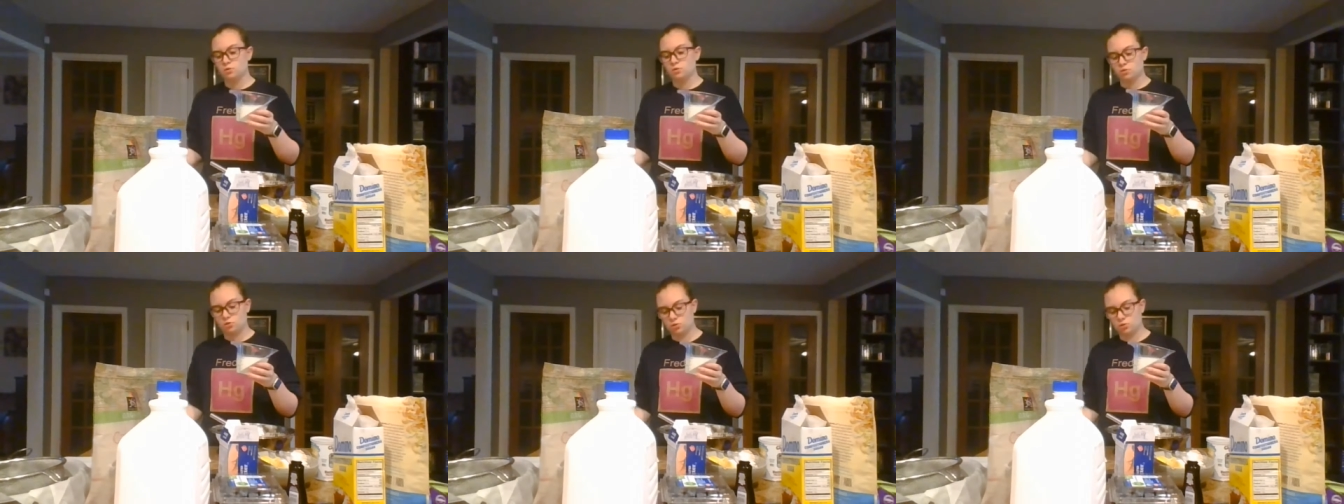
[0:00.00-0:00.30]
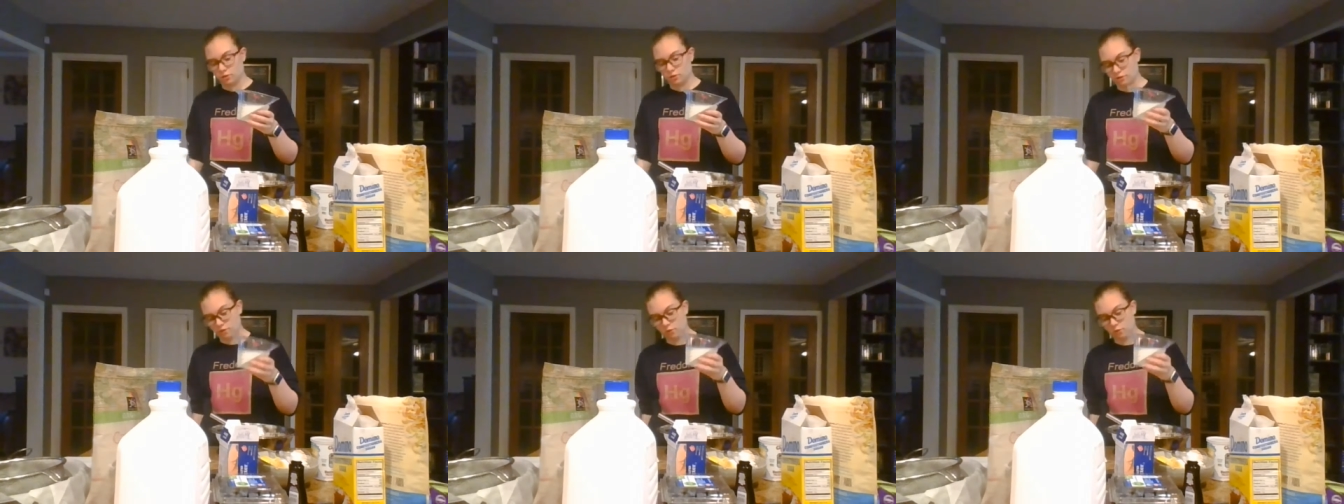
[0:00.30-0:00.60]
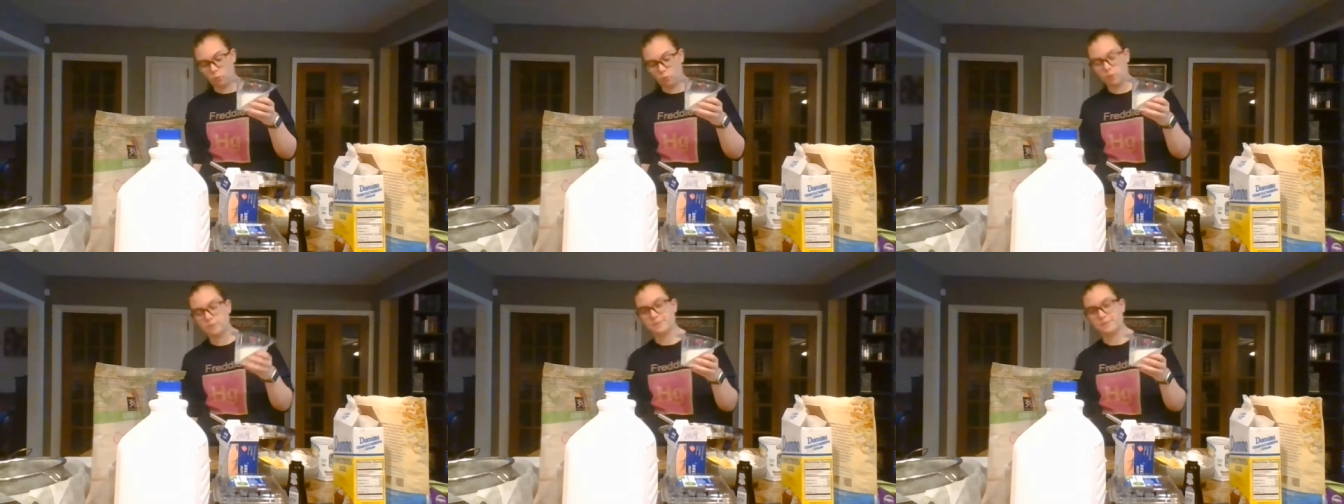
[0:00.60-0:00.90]
So if
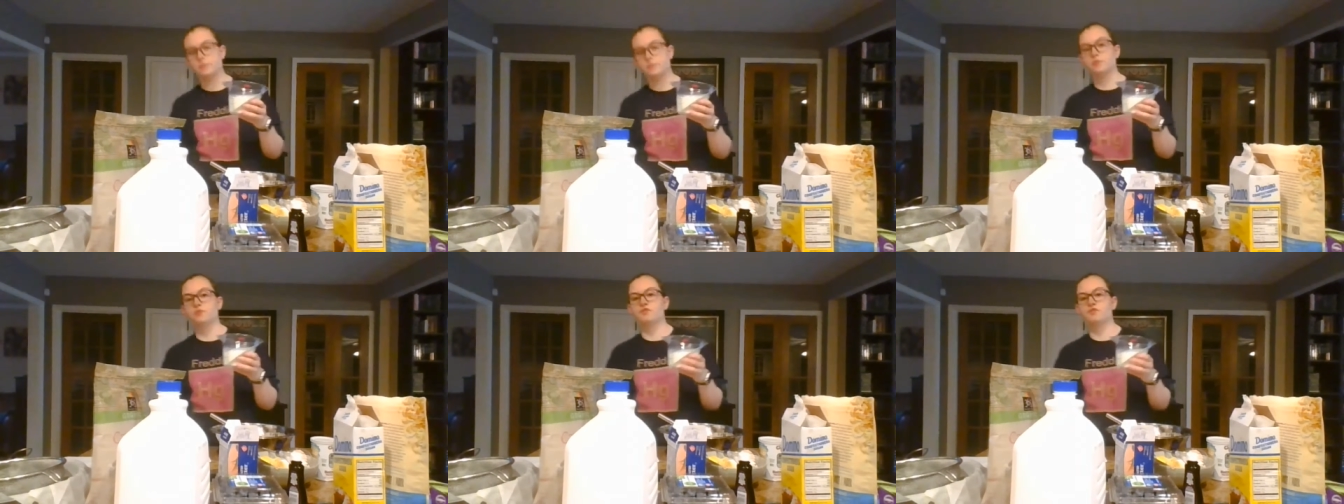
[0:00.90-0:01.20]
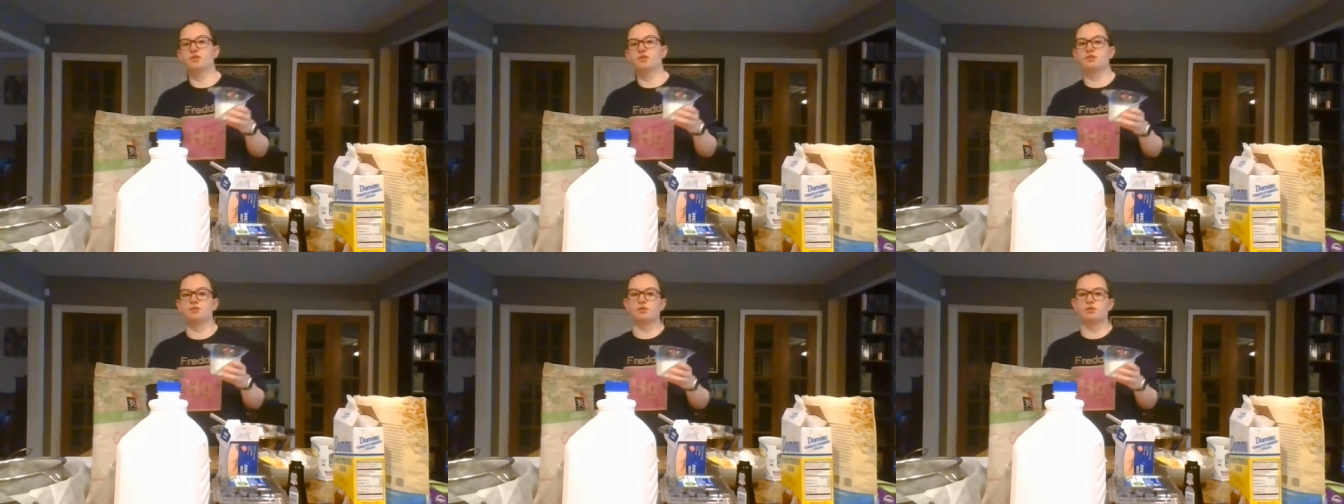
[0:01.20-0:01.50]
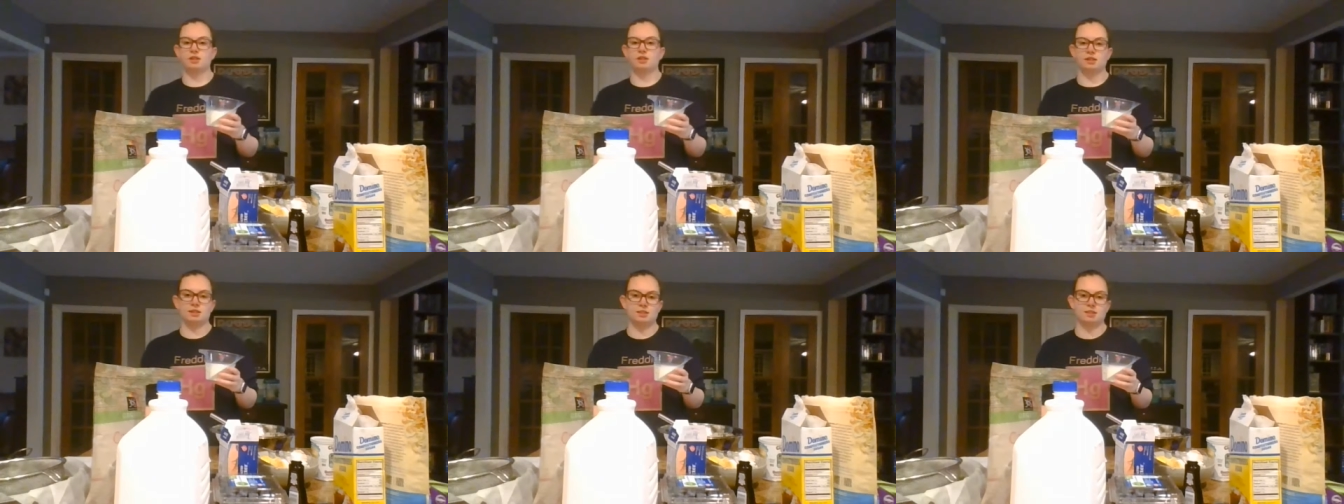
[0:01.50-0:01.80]
it wasn't in the first
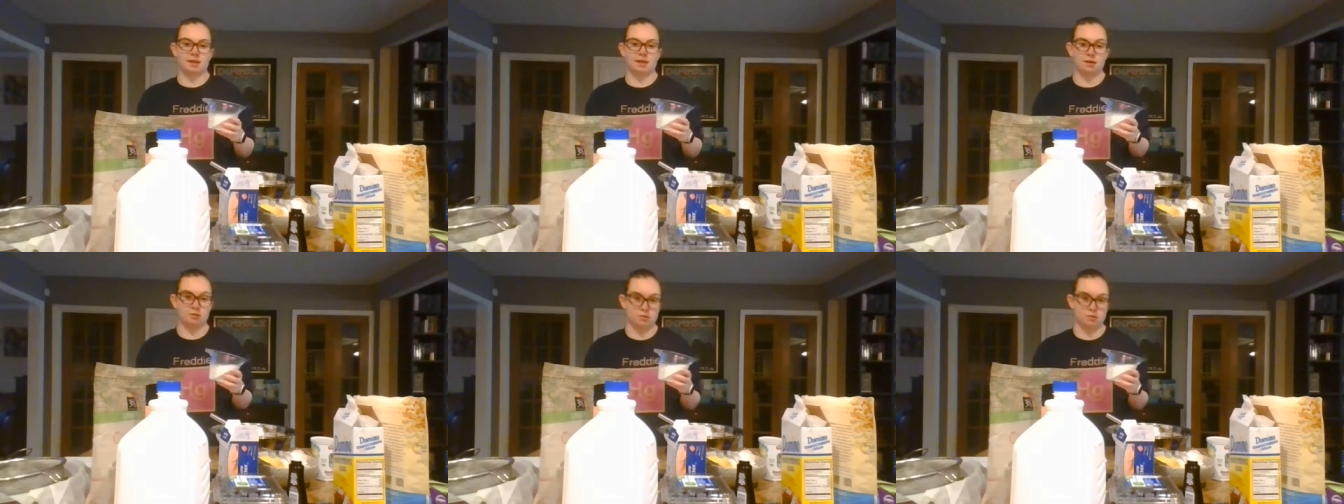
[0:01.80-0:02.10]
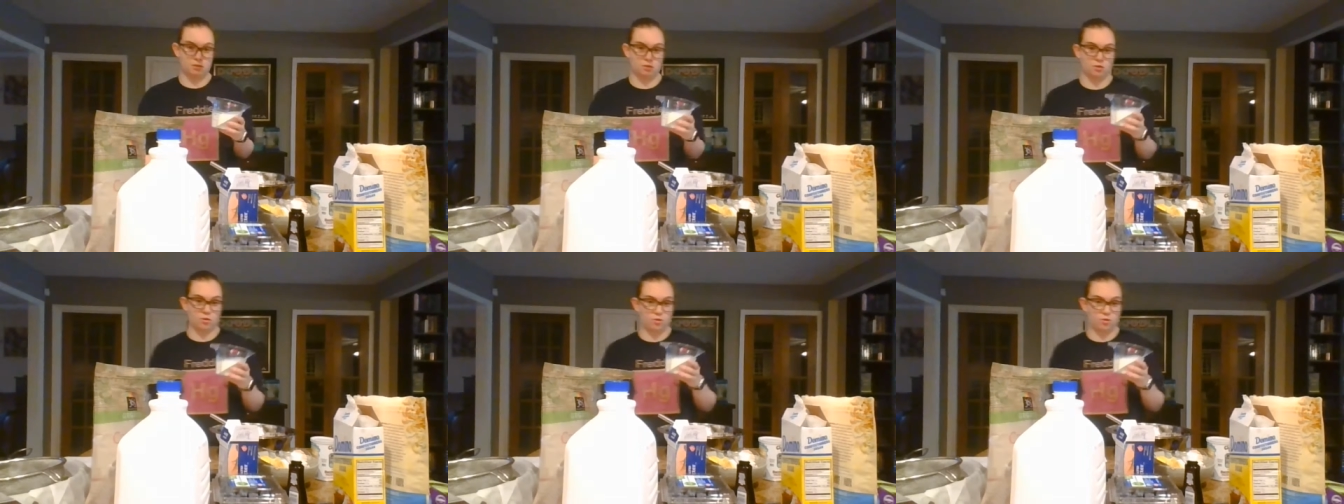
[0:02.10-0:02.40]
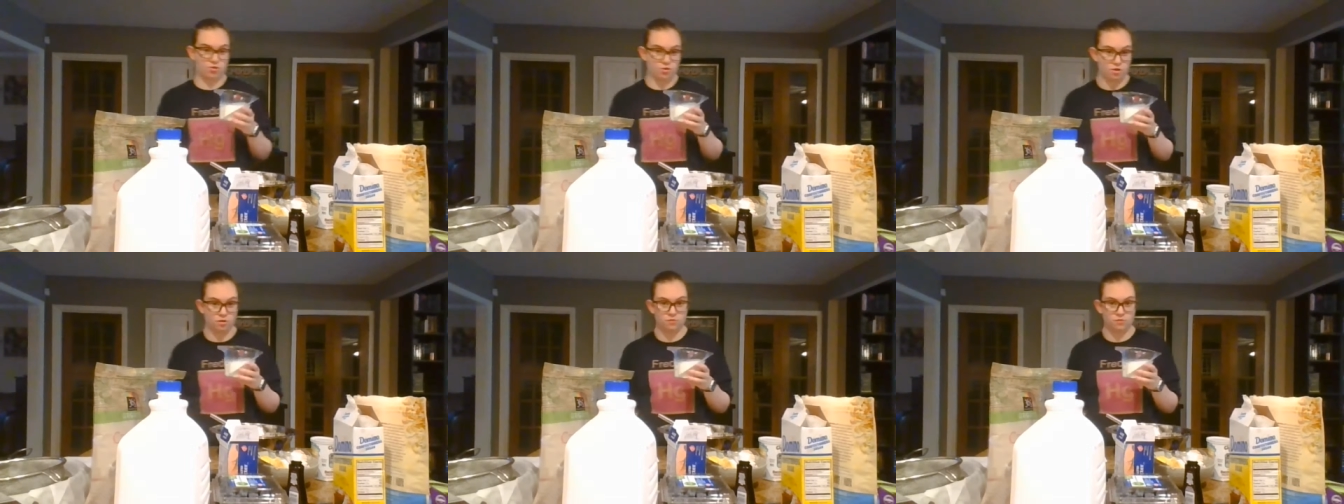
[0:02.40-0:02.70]
ring, say it was in the
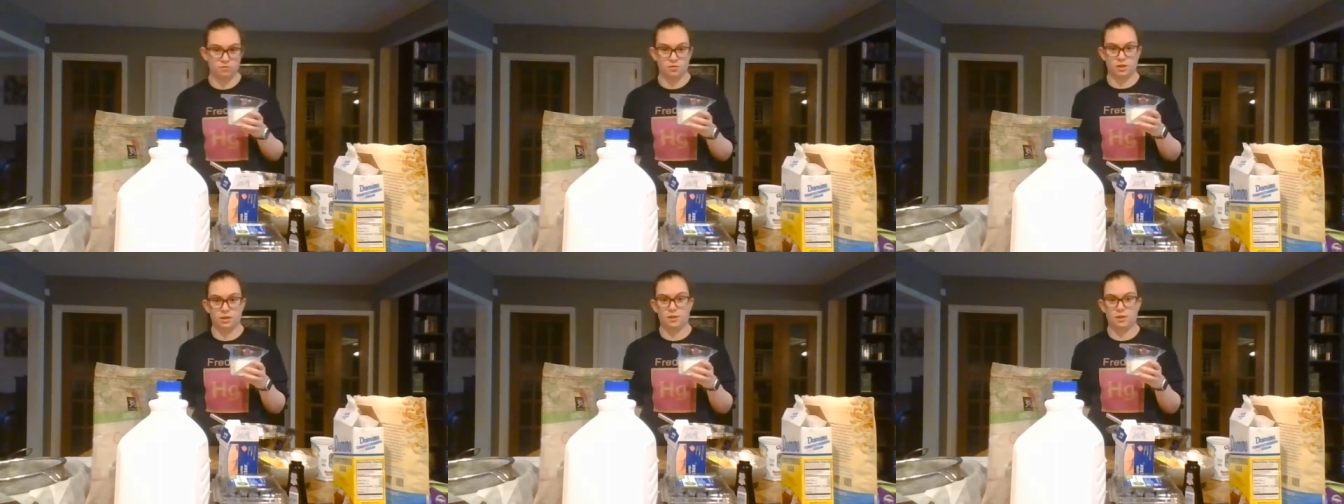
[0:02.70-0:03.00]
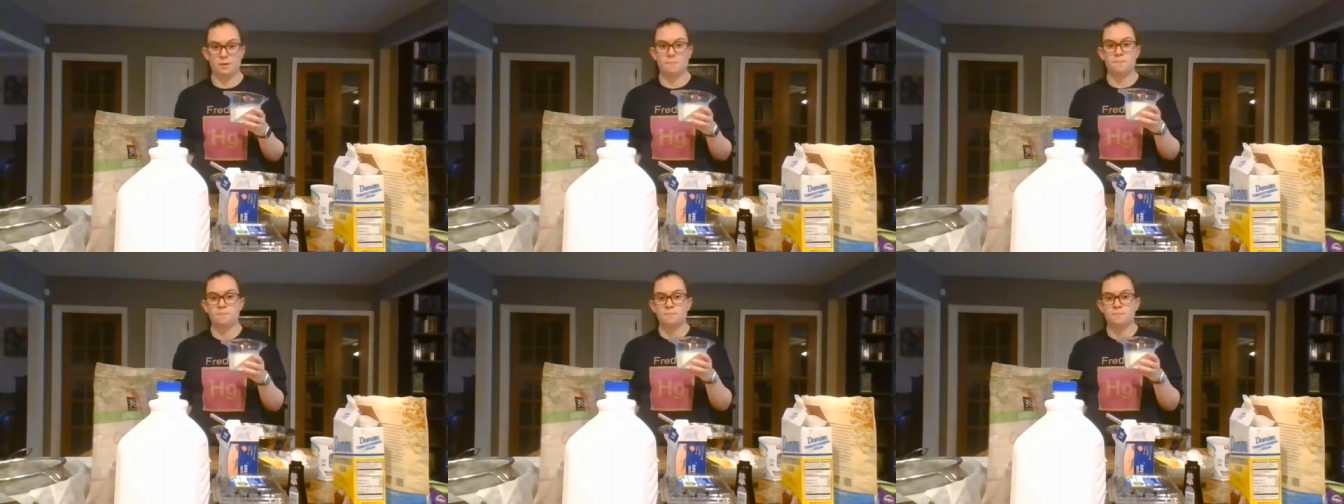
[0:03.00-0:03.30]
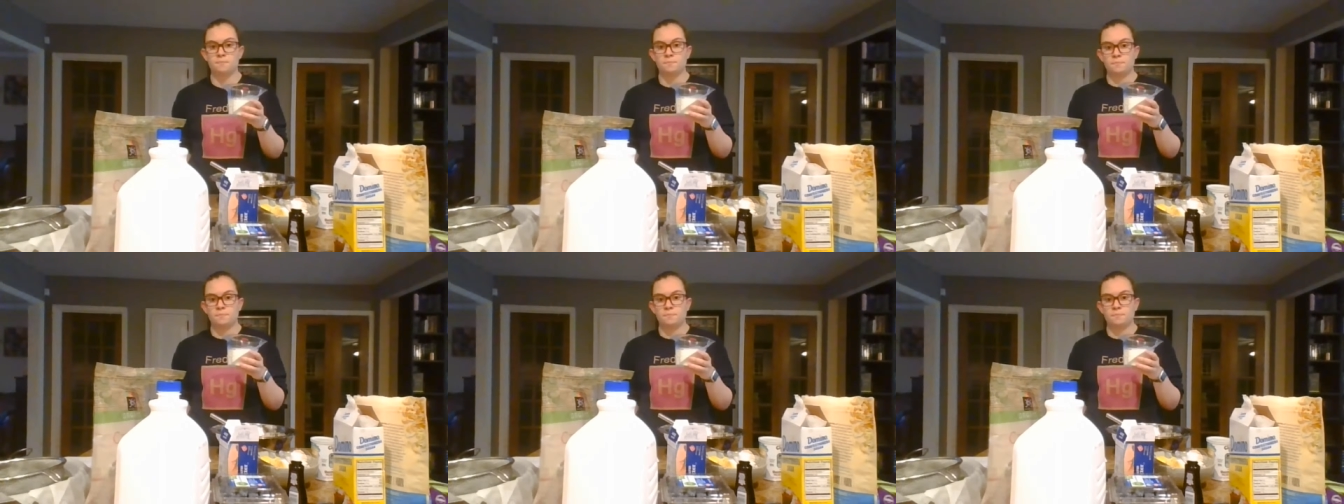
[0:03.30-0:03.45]
third ring,